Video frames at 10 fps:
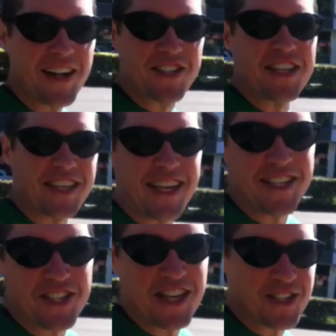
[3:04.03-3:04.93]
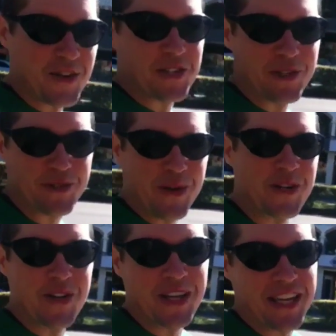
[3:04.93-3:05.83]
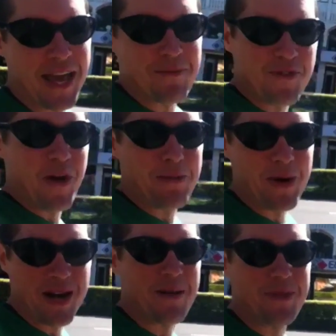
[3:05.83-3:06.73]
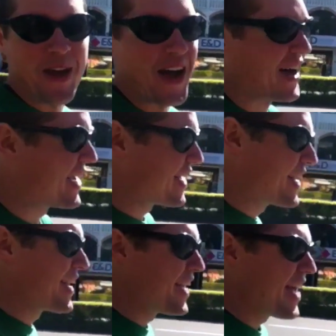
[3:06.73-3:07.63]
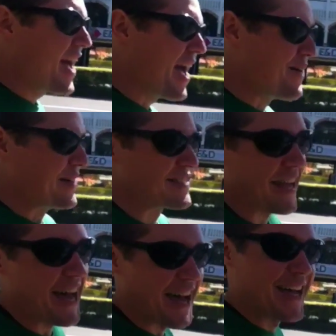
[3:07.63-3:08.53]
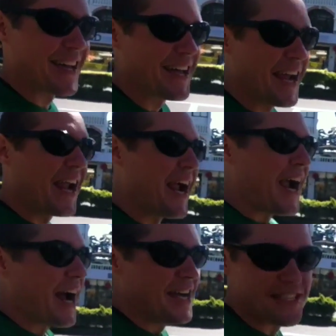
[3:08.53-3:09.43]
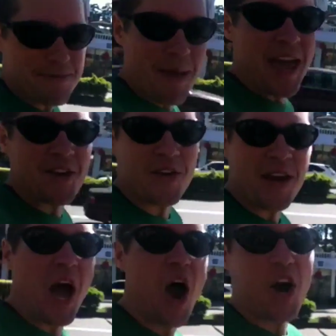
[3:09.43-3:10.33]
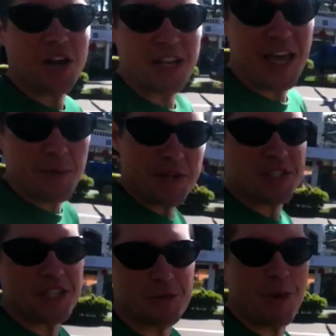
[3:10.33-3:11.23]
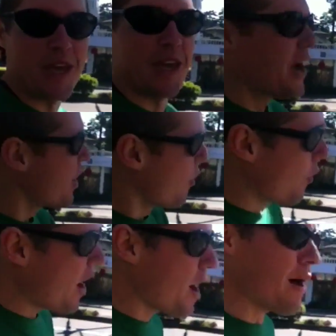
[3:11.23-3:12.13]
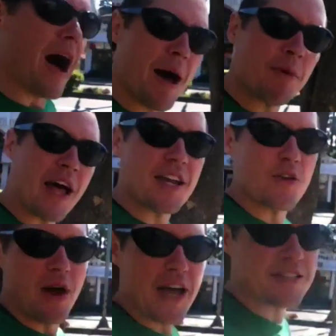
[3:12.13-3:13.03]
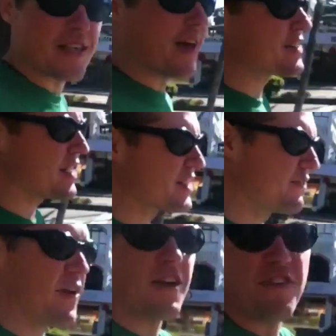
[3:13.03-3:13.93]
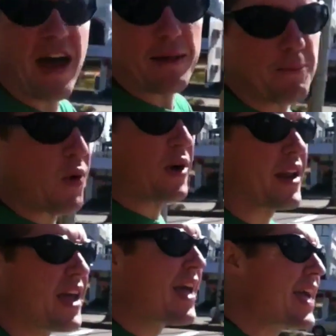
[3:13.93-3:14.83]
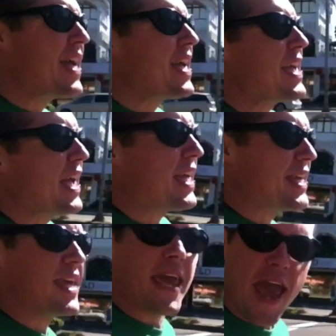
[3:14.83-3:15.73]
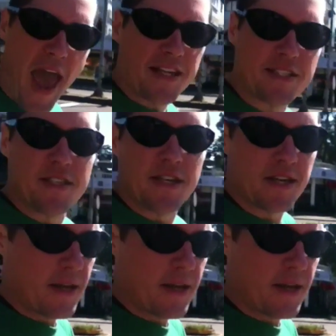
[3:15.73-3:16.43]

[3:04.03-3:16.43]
Geez, I guess I should have told you which one you were looking at before I put it up there, huh? It was, isn't Mandarin a hard language to speak? Well, I'm glad you asked that. That's a very valid point. Yes.